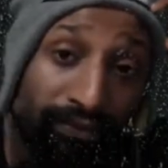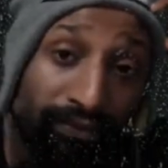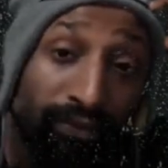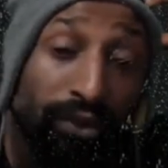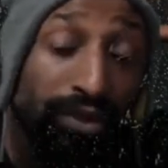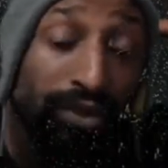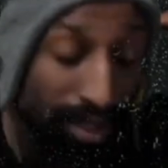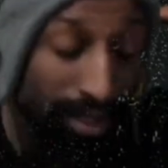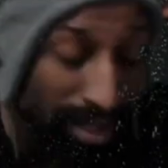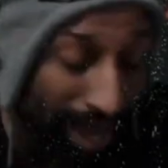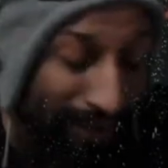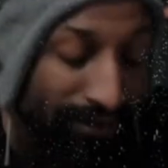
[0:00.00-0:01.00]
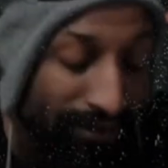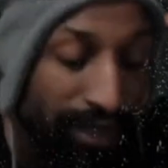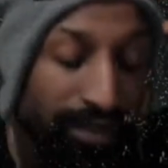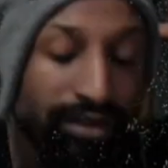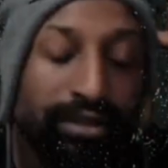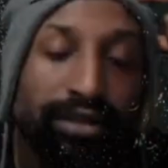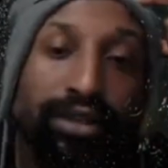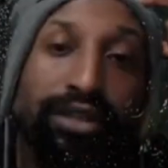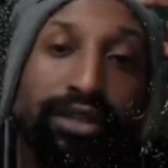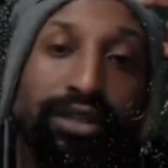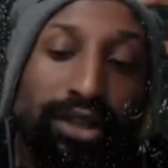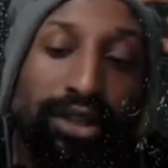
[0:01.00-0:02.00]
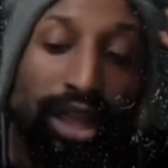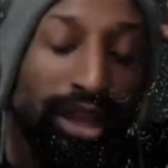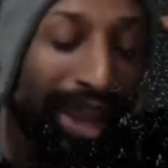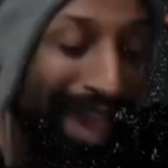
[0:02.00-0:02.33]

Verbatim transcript: You need your evidence. and it